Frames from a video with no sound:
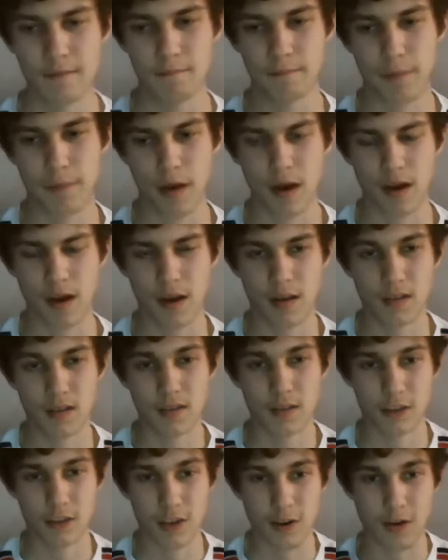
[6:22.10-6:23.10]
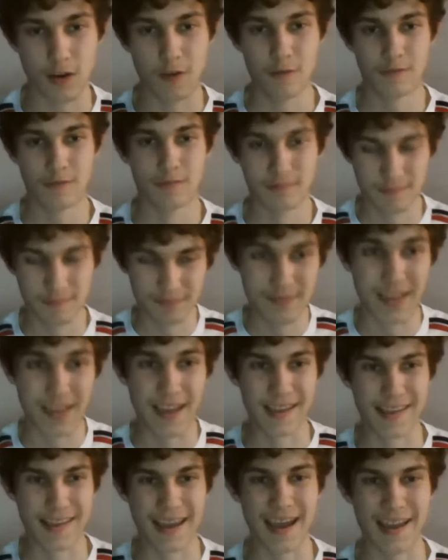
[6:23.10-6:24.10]
But, you know,
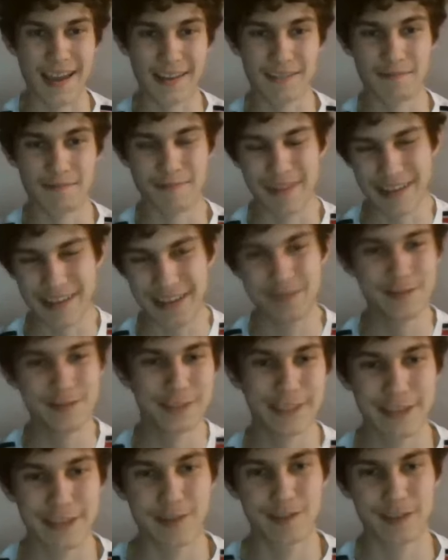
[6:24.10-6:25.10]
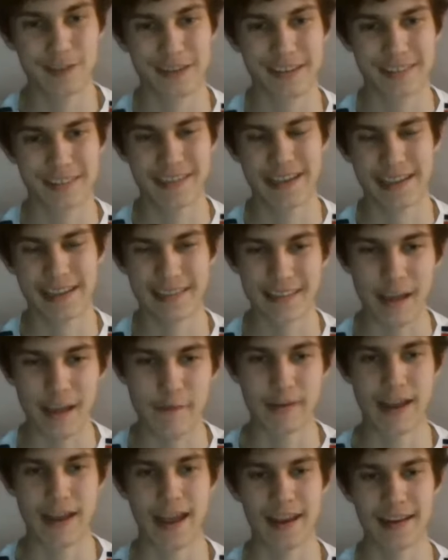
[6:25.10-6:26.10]
again, we will still look at it at
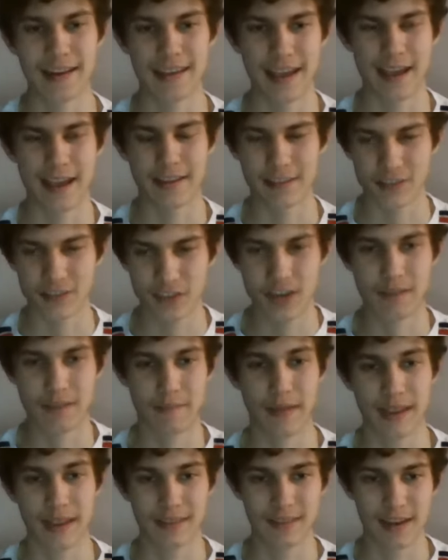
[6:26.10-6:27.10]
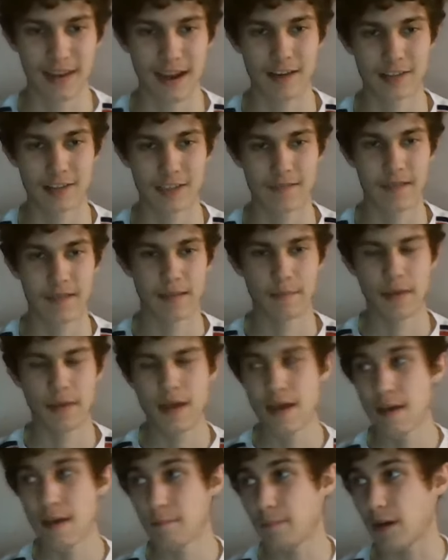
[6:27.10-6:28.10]
Devin Haney getting the shit beaten out of it.
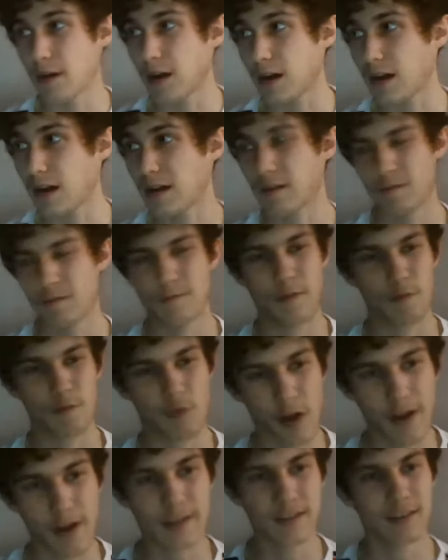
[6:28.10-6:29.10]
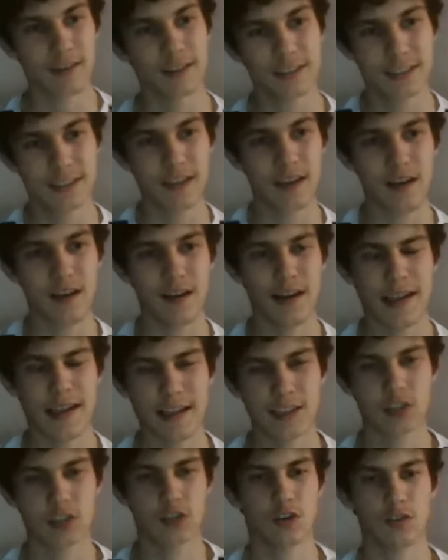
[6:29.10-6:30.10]
But for Ryan Garcia,
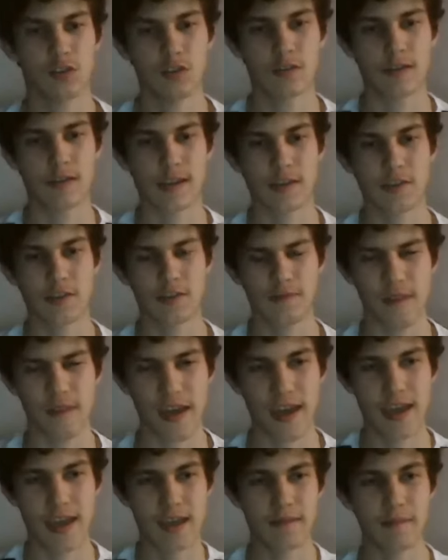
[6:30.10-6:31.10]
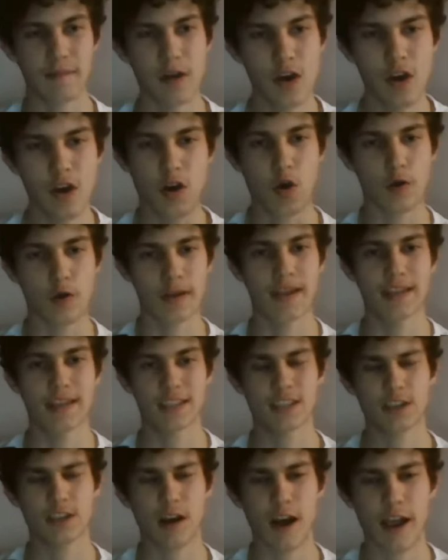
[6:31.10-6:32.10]
it's not looking good for him on
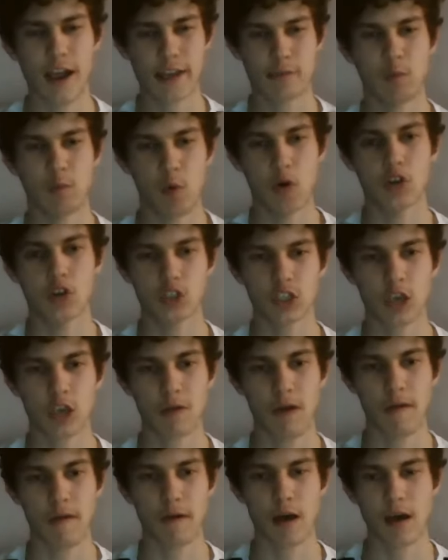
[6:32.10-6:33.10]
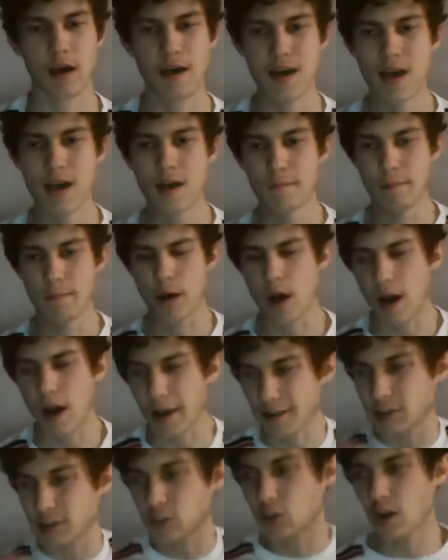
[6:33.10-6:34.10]
his side whatsoever. But
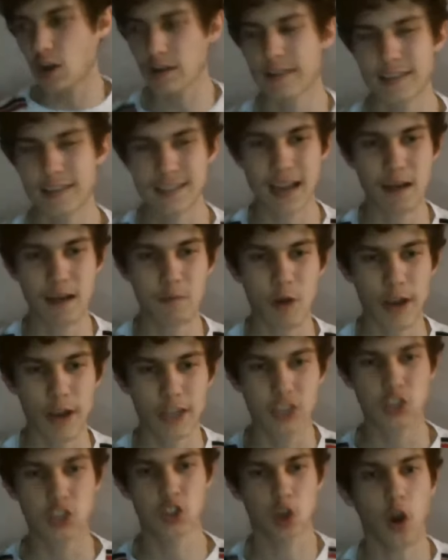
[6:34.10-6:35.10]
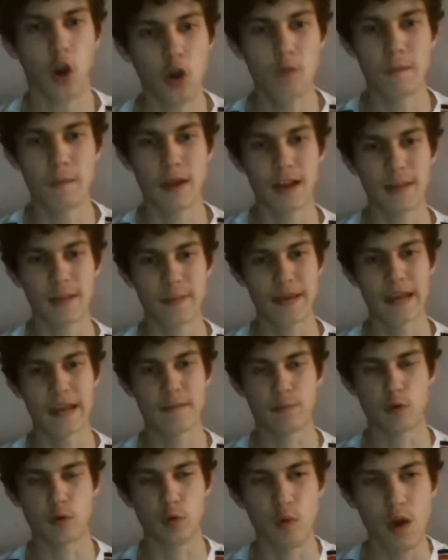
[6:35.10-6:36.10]
I just don't understand why so many
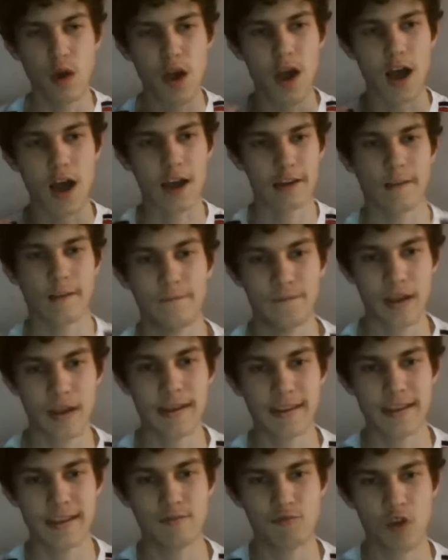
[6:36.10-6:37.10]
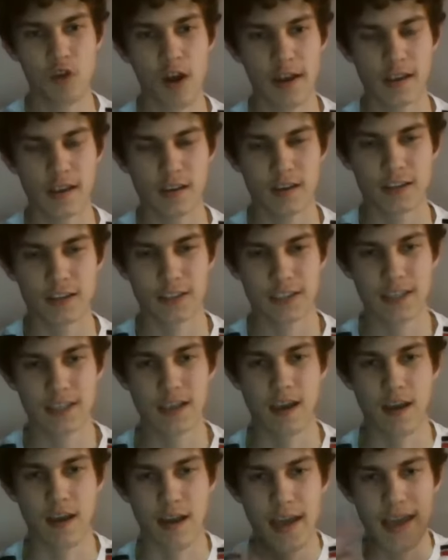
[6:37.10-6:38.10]
people are defending Ryan
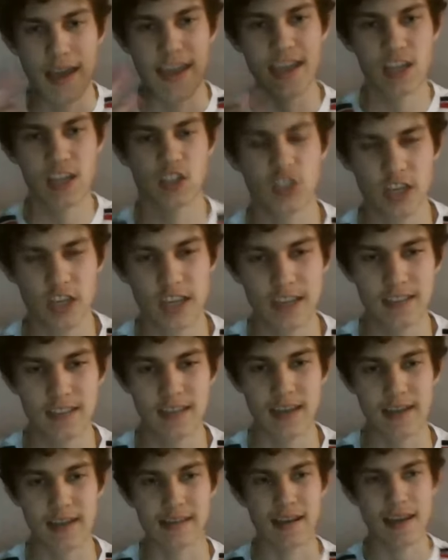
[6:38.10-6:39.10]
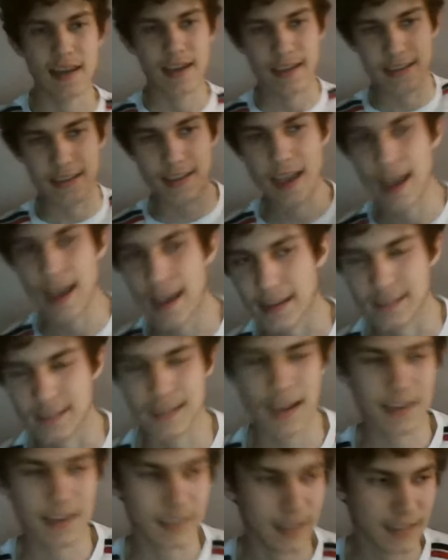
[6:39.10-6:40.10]
Garcia. He cheated. Yes,
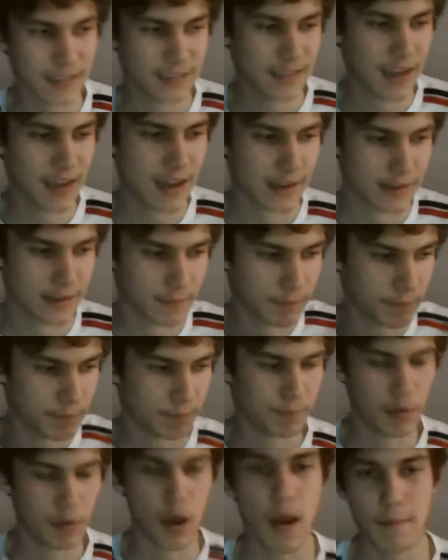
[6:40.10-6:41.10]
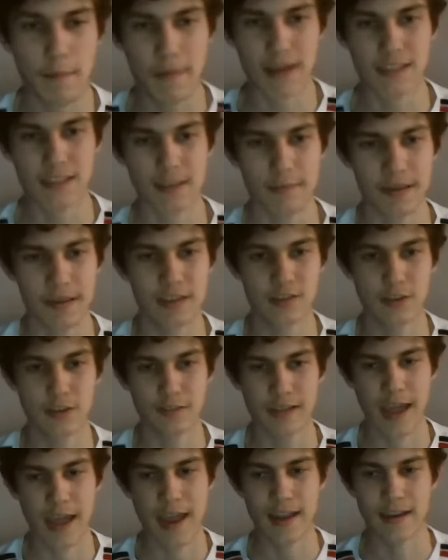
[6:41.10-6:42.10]
as I said, put a massive beating
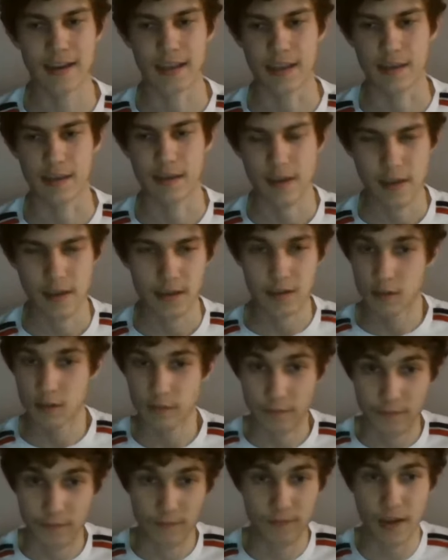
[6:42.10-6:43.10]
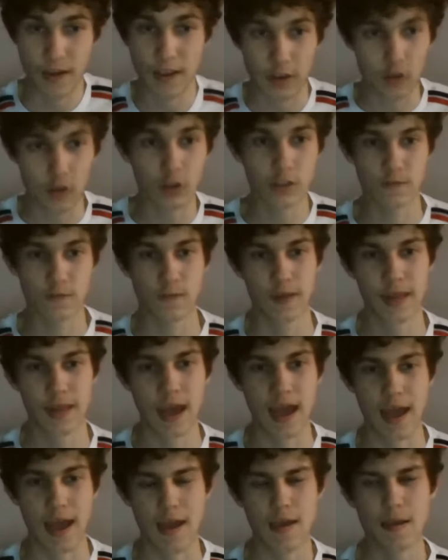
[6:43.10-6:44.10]
on Haney. Thank God for
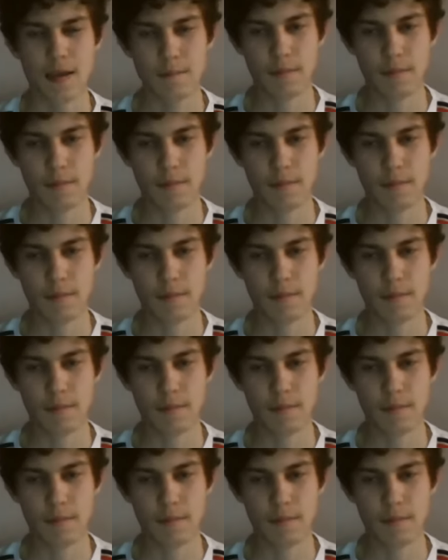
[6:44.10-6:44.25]
that.